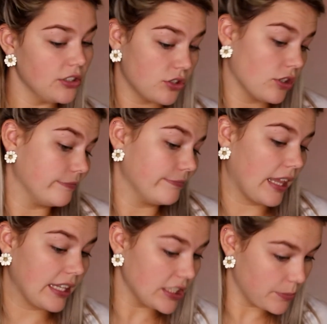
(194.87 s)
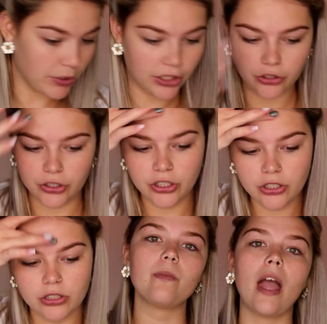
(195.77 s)
So I think it's pretty good.
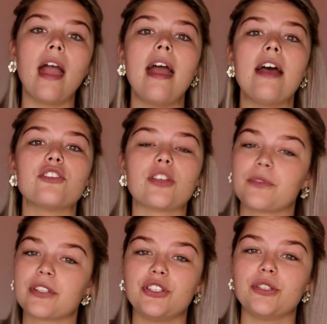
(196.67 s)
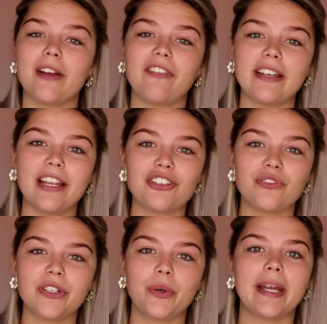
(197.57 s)
So I'm just going to do my foundation
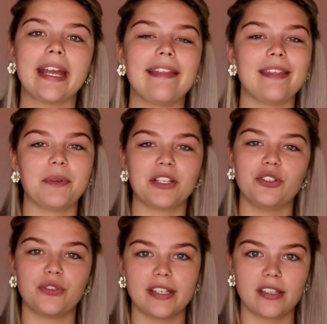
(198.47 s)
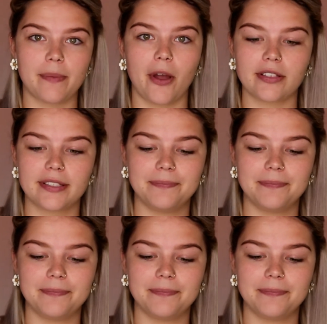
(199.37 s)
real quick and then we can do the rest of the blocks.